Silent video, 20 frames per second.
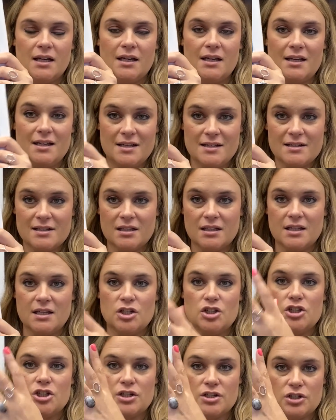easily
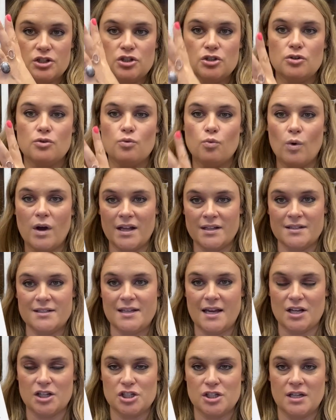just do one
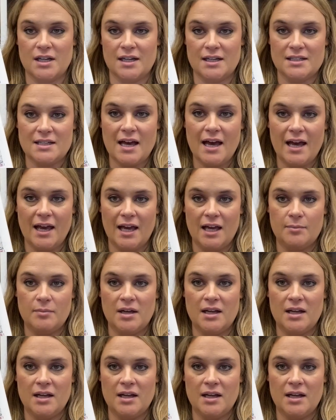section at a time.